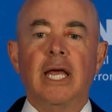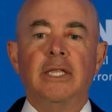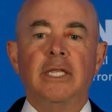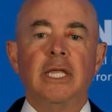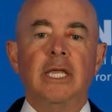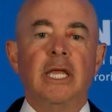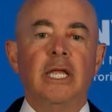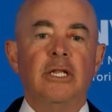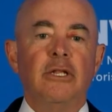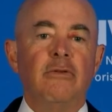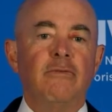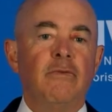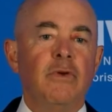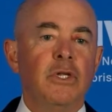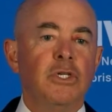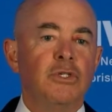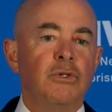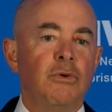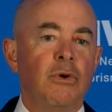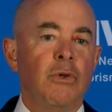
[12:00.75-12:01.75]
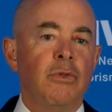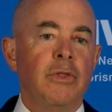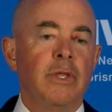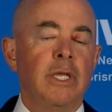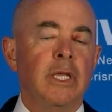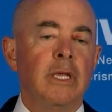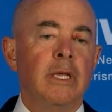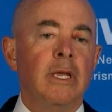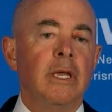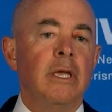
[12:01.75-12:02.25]
the individual,
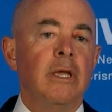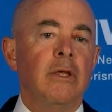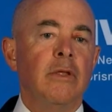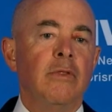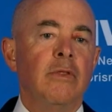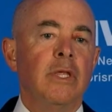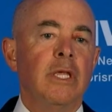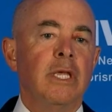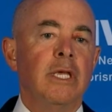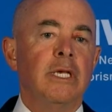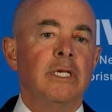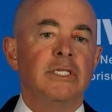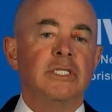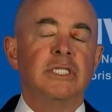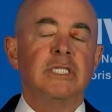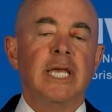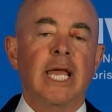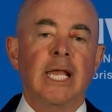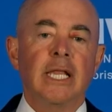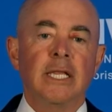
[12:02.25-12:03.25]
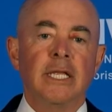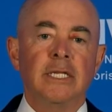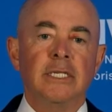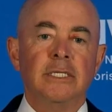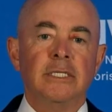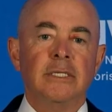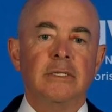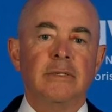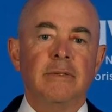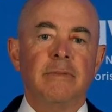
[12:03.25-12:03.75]
the
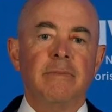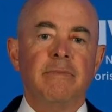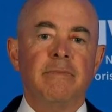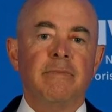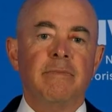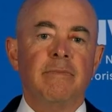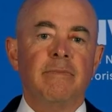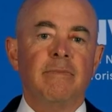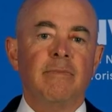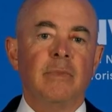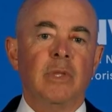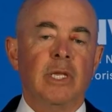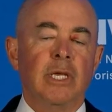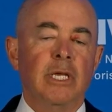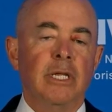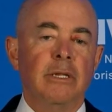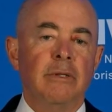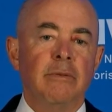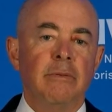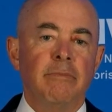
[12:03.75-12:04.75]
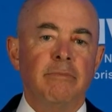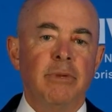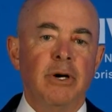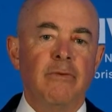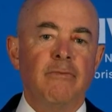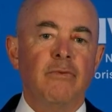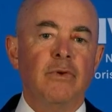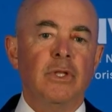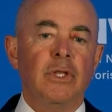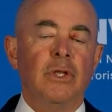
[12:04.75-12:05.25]
assailant in
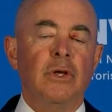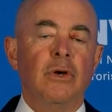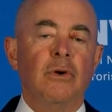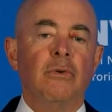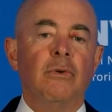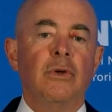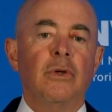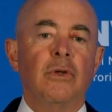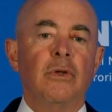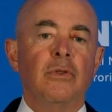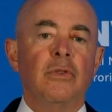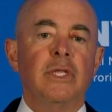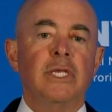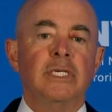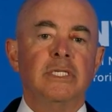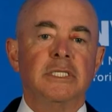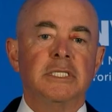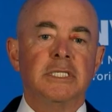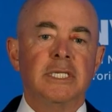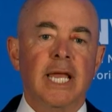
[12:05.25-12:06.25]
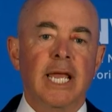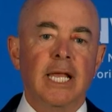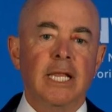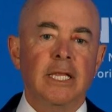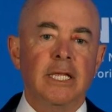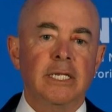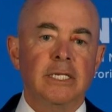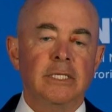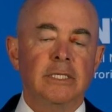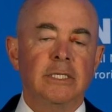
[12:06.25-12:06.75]
Buffalo, the
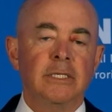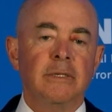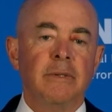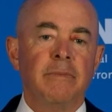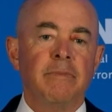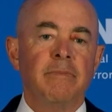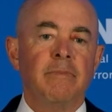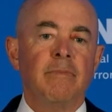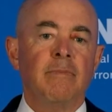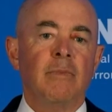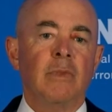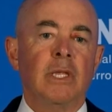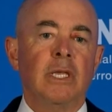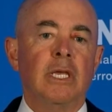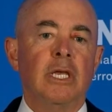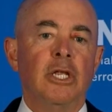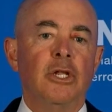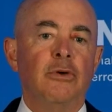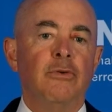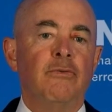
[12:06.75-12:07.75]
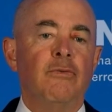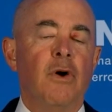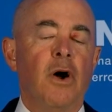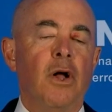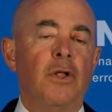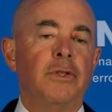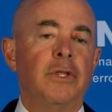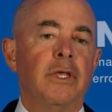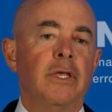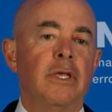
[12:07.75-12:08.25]
assailant in
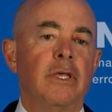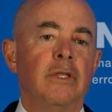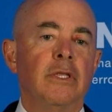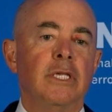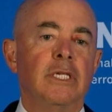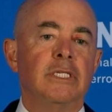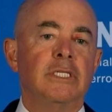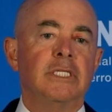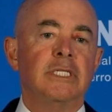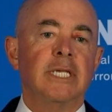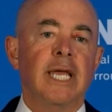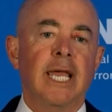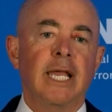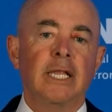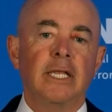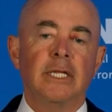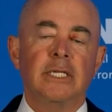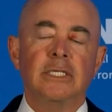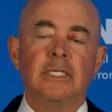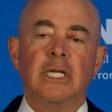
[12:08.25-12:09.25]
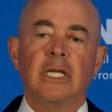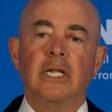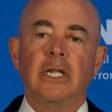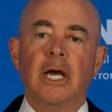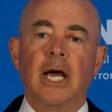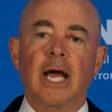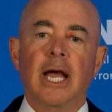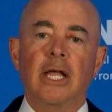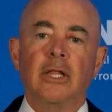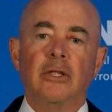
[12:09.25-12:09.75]
Uvalde, the assailant in
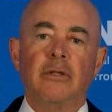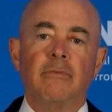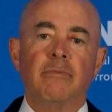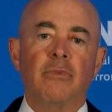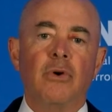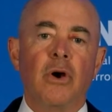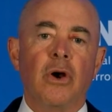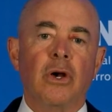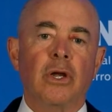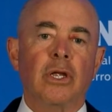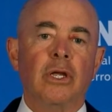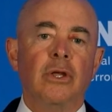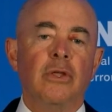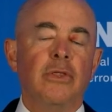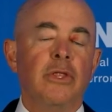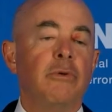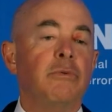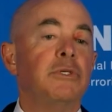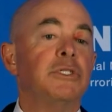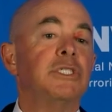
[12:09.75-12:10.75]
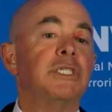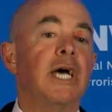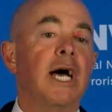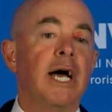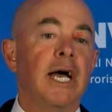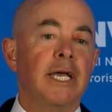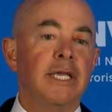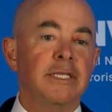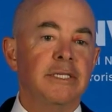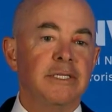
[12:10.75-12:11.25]
Highland Park, there were
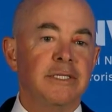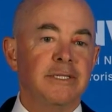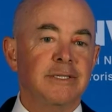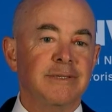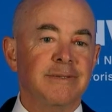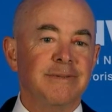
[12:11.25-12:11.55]
signs.